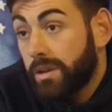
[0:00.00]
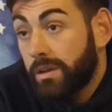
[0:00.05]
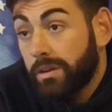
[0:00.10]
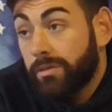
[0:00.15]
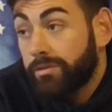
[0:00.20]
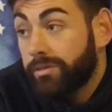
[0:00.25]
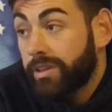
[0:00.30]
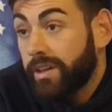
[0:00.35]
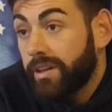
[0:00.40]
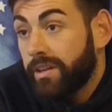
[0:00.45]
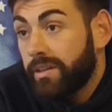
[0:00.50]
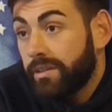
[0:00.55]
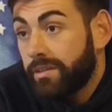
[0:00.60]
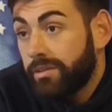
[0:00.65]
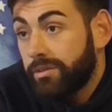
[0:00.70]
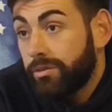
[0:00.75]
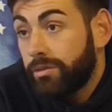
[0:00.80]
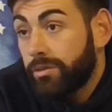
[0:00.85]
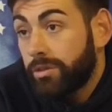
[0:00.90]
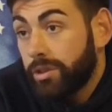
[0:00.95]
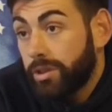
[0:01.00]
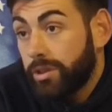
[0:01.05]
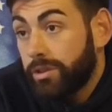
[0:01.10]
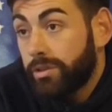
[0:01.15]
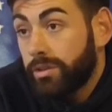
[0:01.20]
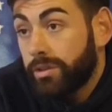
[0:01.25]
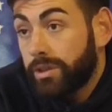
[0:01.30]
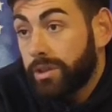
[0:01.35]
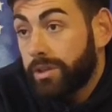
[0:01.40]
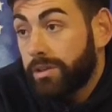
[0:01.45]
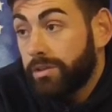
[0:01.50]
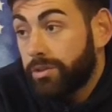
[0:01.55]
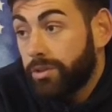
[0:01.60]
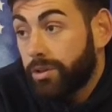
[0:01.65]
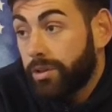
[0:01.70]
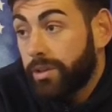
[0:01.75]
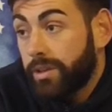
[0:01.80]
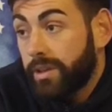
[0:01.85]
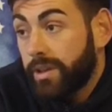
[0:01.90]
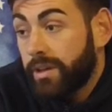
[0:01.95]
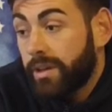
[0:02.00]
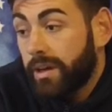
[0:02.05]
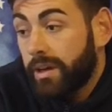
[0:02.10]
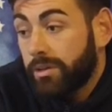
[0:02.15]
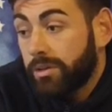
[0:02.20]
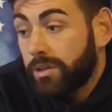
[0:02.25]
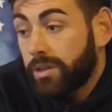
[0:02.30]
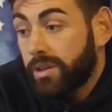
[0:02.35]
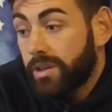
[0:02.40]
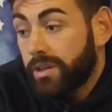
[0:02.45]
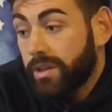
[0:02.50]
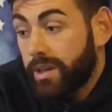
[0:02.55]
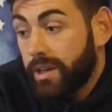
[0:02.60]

I loved it. Really enjoyed it at Alloa.